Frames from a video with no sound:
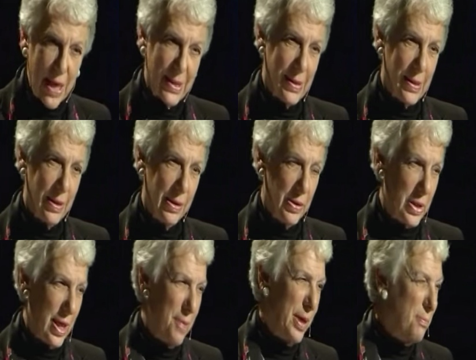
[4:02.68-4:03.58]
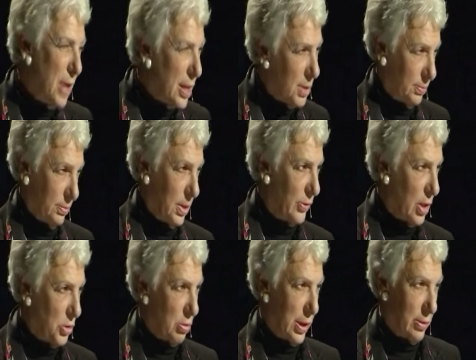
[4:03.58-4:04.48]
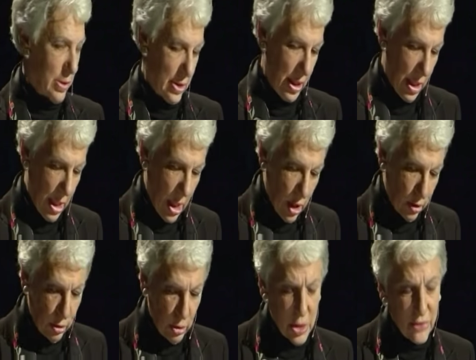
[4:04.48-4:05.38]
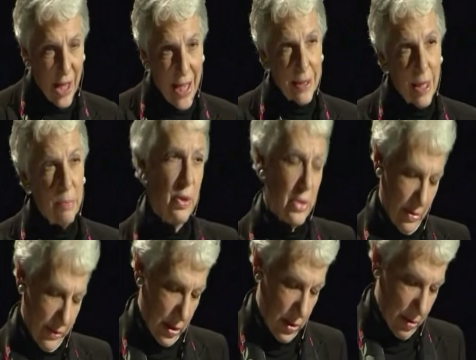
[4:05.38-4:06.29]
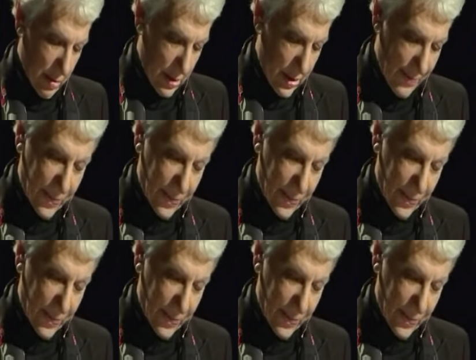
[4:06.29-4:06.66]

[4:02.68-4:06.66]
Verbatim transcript: Mastery of basic skills and a bare minimum of cultural literacy eludes vast numbers of our